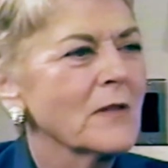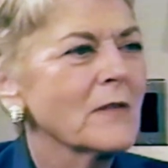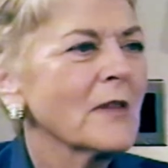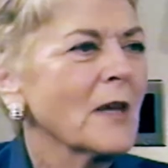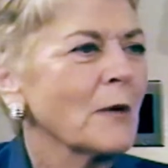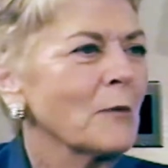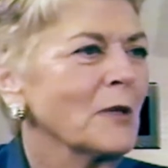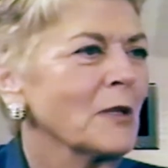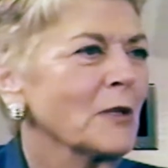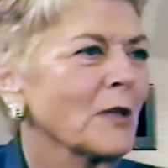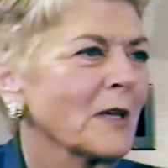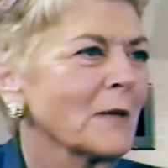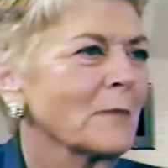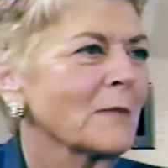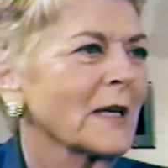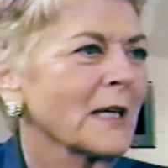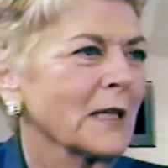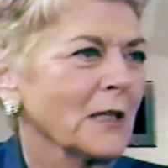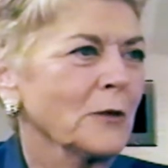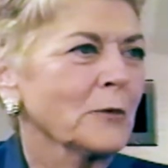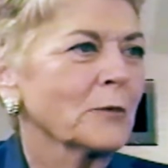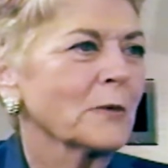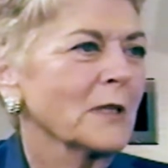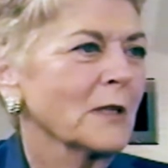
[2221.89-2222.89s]
they were looking at
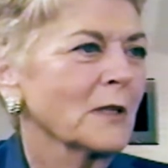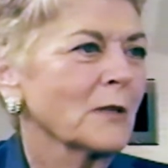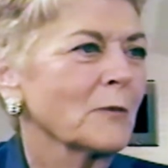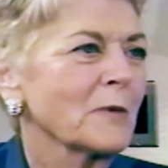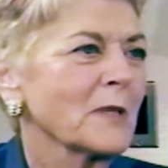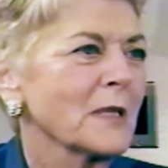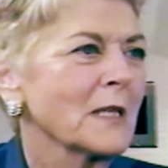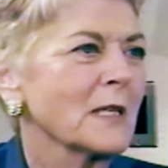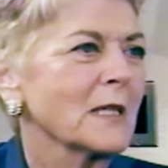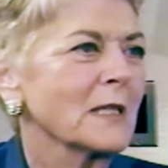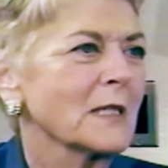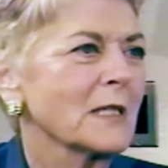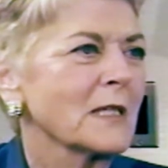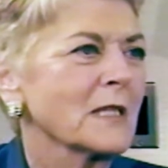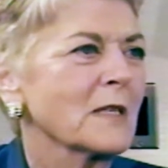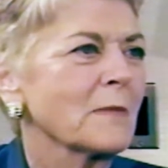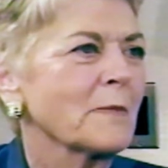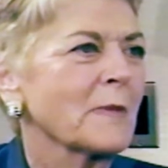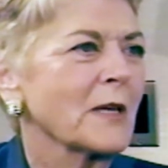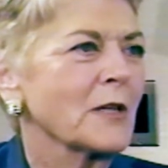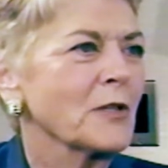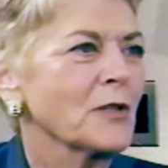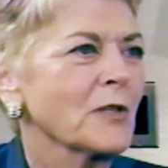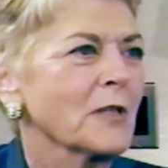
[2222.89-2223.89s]
my career with the
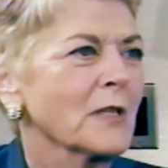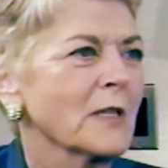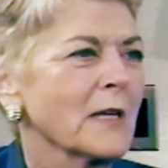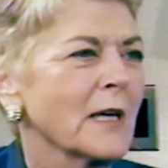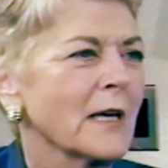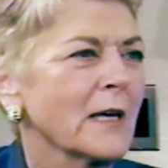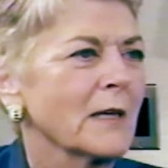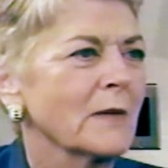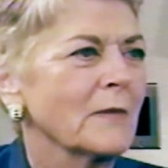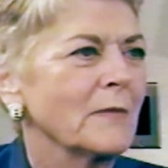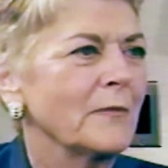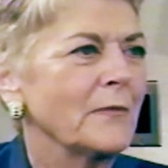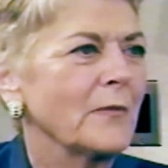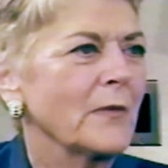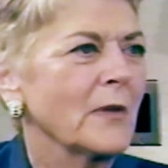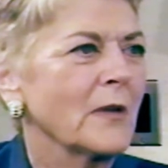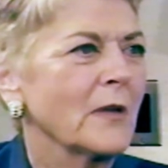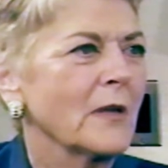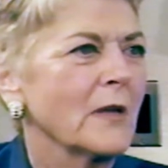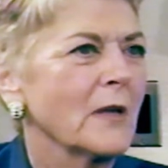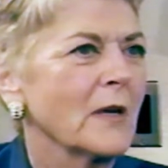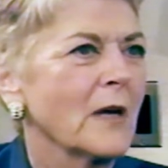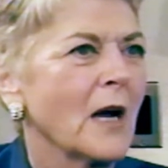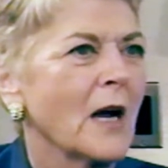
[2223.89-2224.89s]
anticipation that
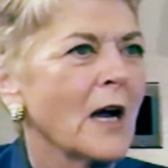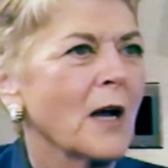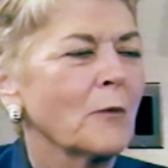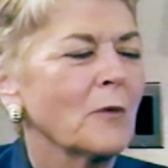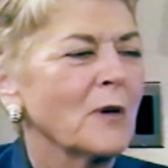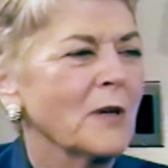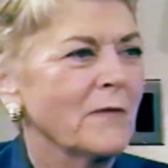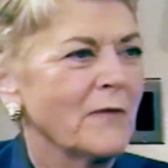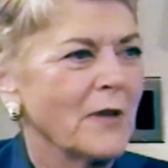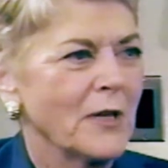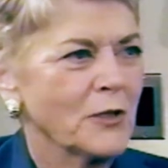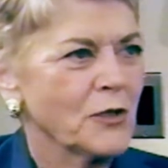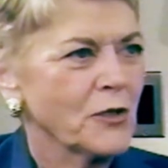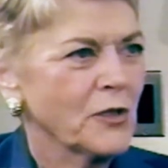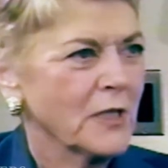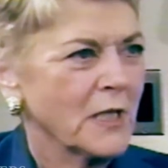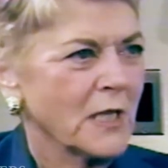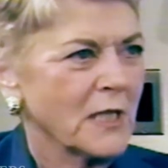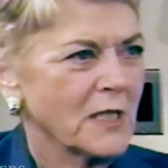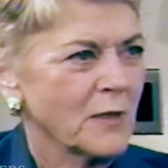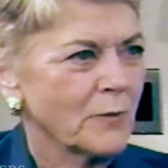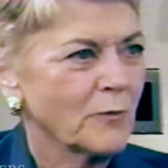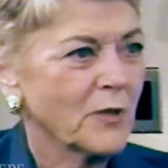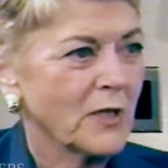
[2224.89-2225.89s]
I would
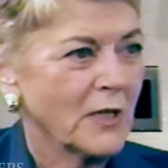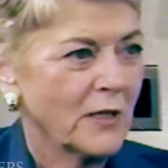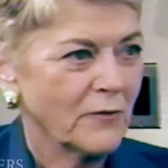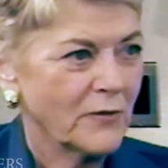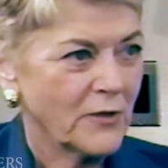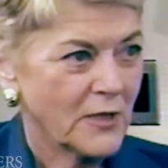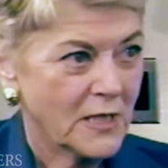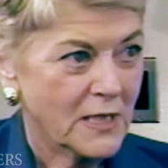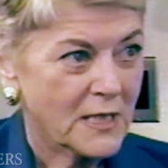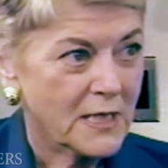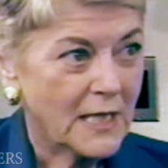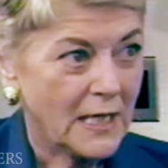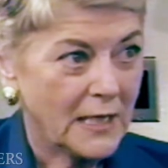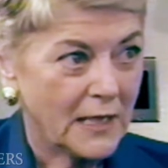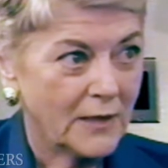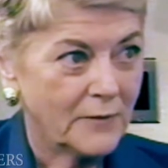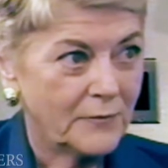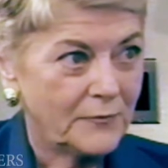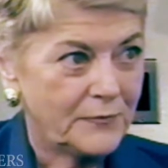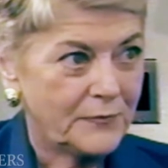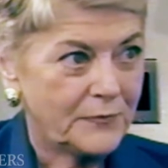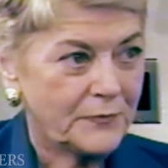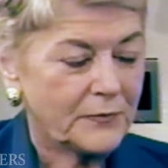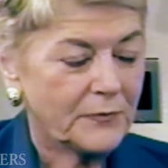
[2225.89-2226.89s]
eventually end up running for the Senate.
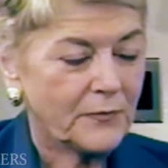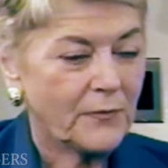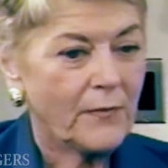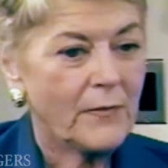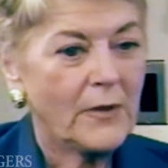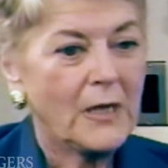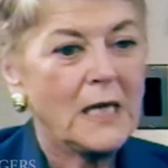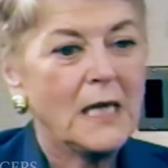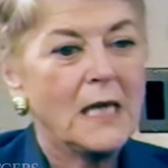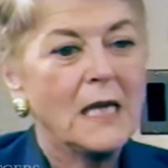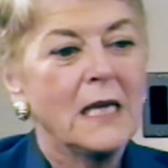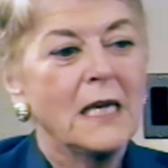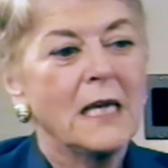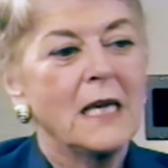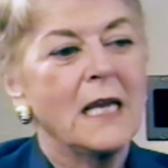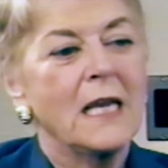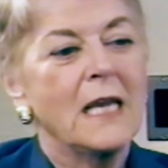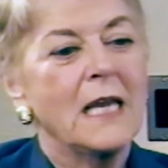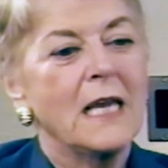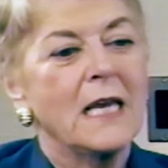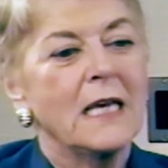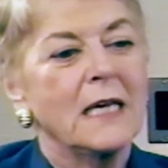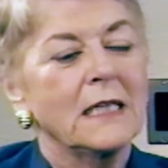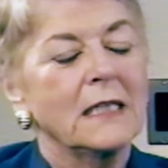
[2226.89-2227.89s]

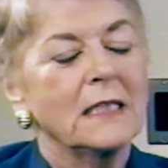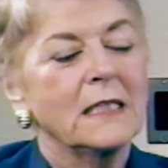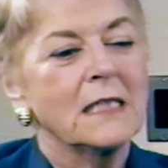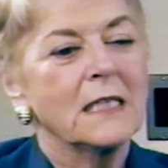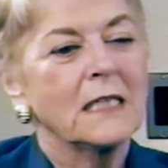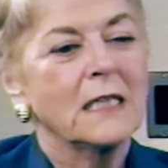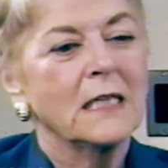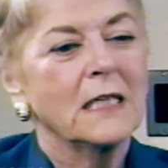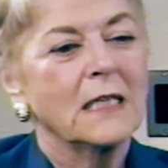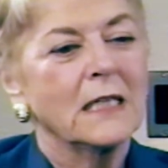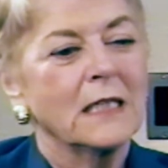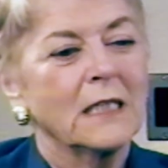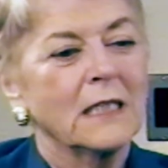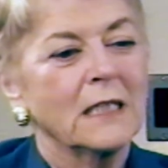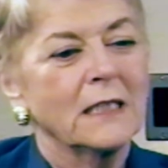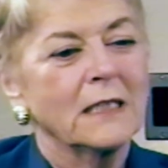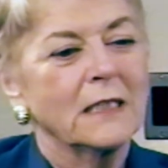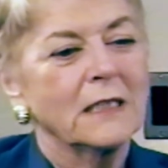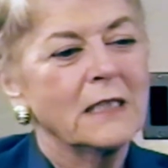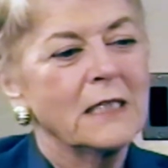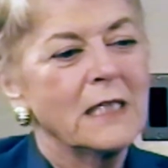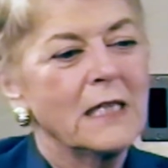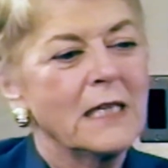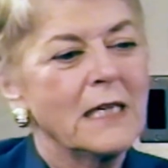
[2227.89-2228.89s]
Mm-hmm. And
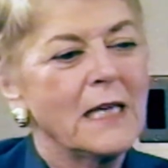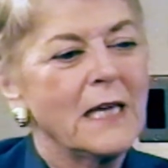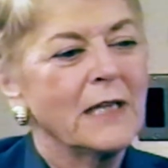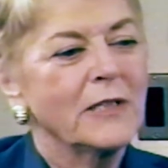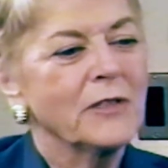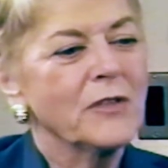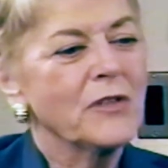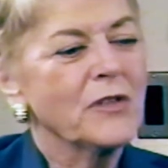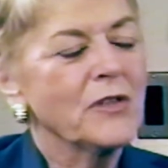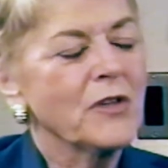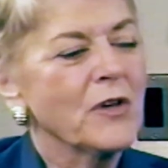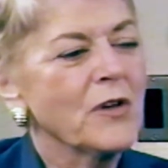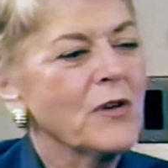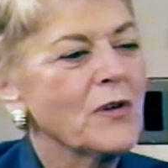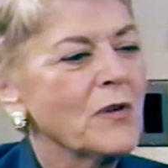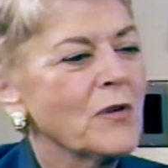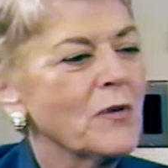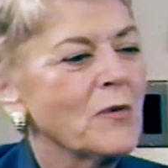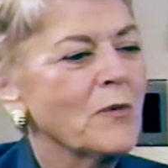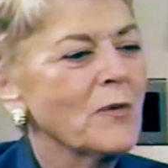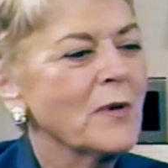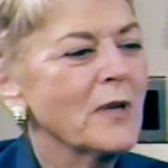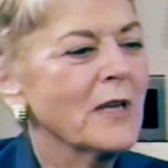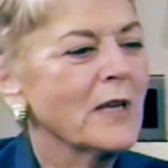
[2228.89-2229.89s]
uh, and
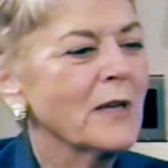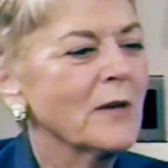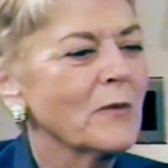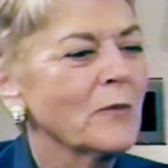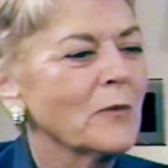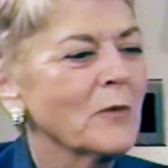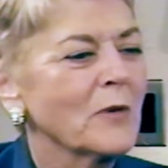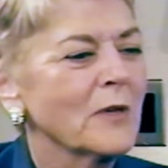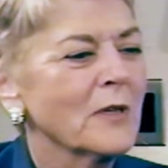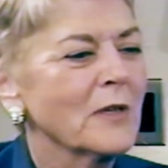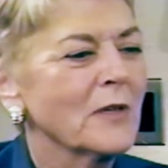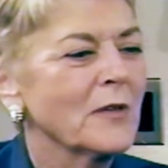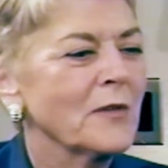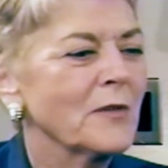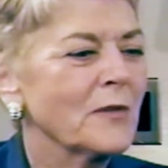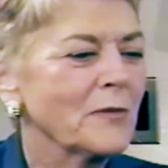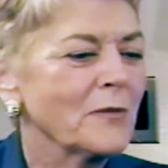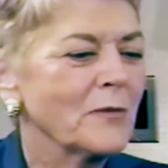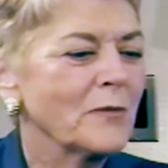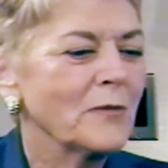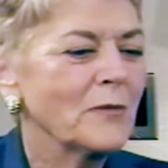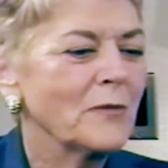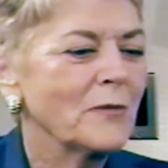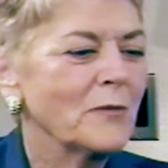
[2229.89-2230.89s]
so it was.
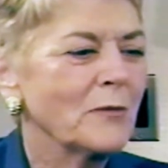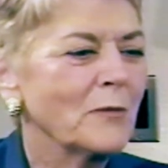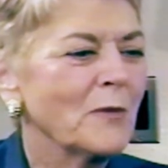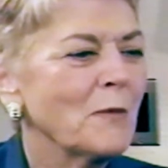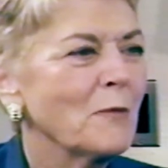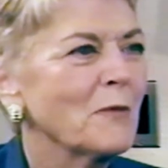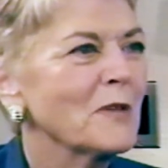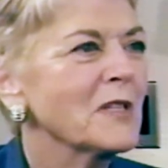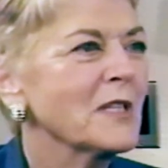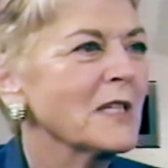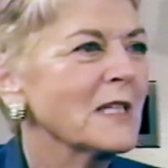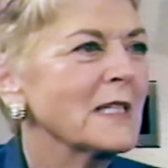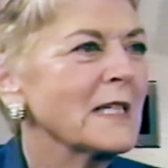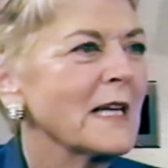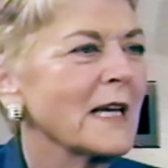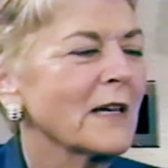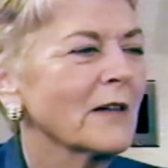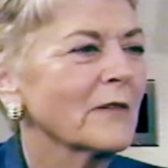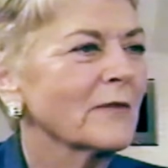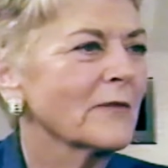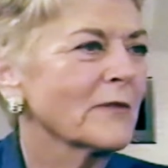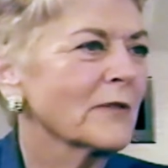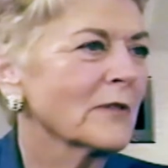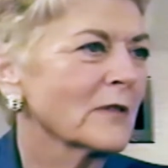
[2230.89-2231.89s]
We would sit
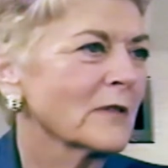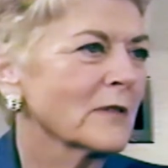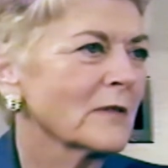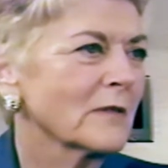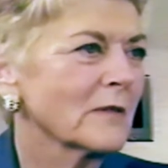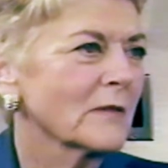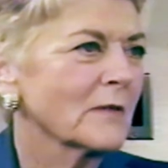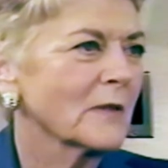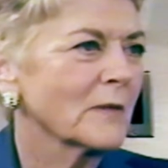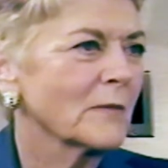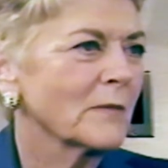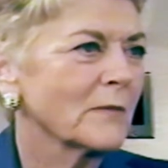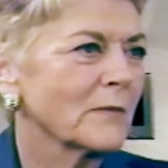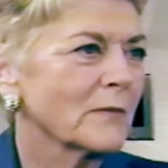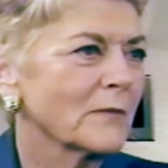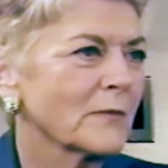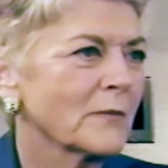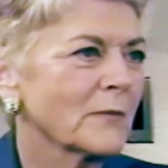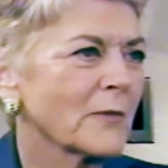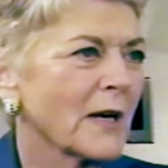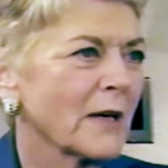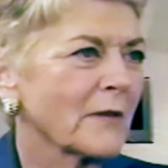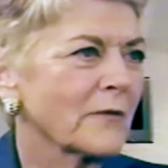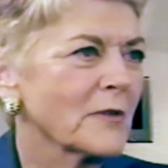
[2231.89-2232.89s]
down for
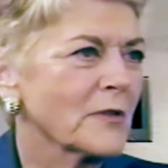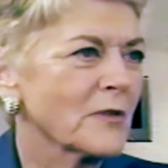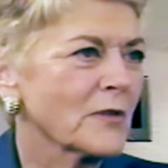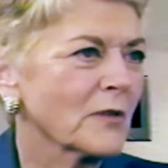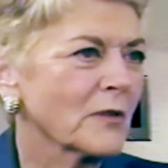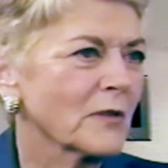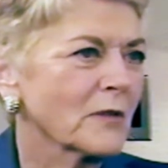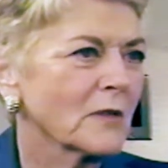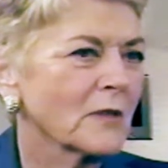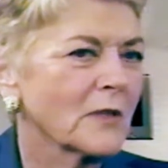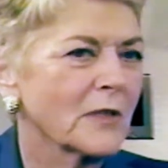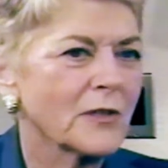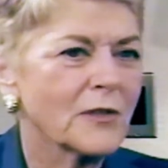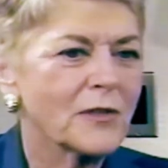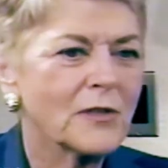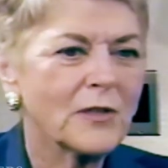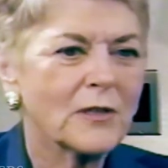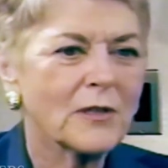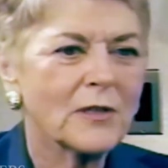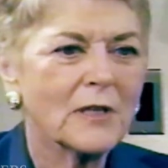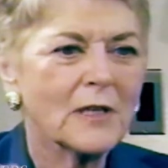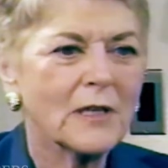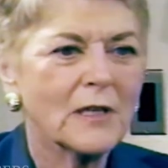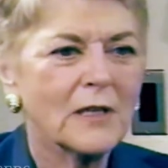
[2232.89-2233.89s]
breakfast or lunch
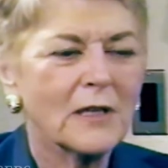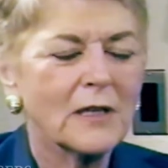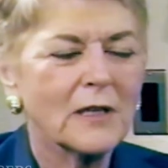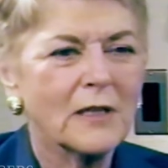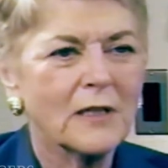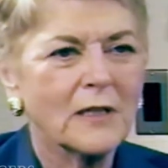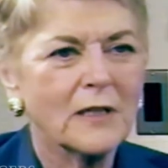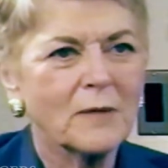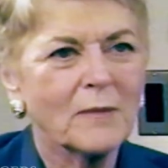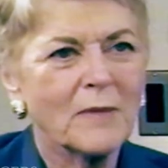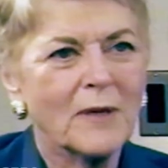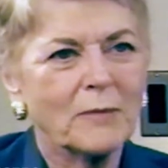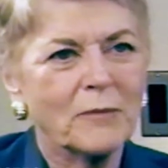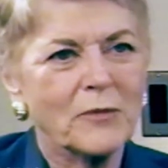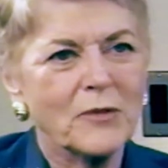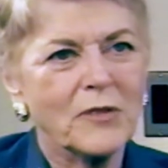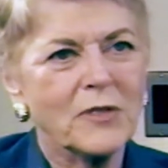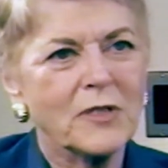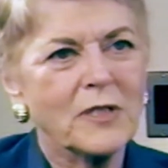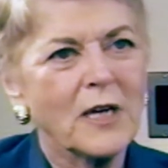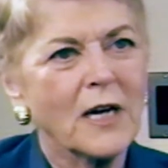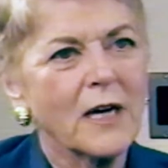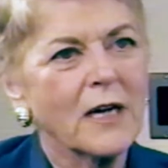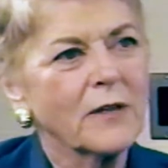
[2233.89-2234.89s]
in the in the
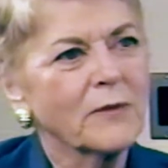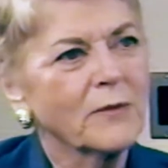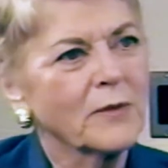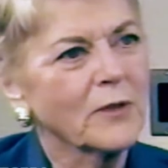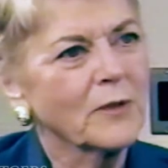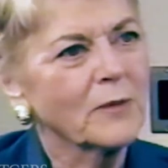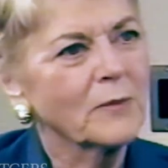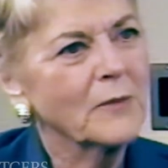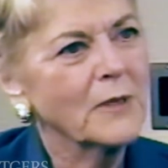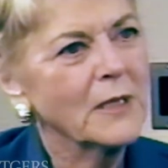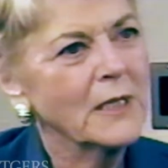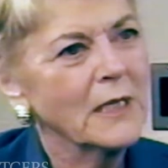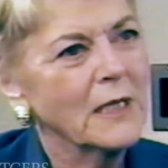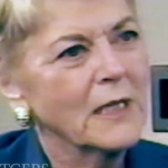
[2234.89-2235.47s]
members' dining room